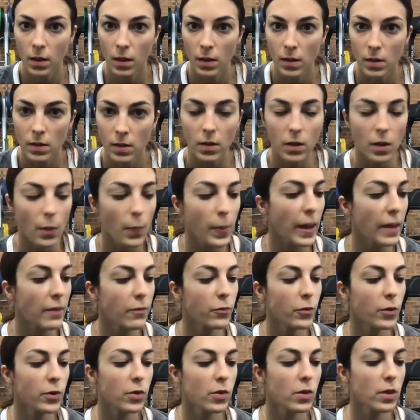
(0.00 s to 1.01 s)
So the plan
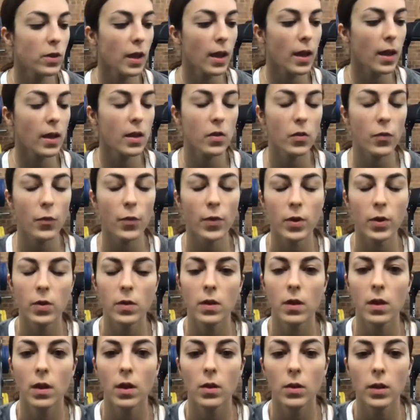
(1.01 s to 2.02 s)
for today is
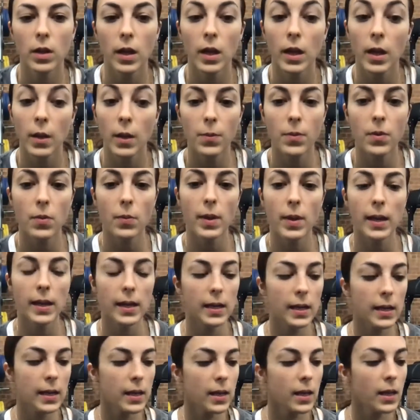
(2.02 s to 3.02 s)
focusing on the hips
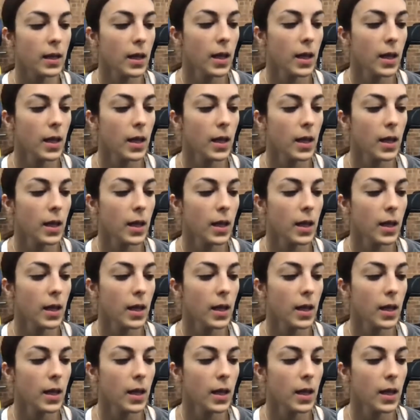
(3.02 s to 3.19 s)
mainly.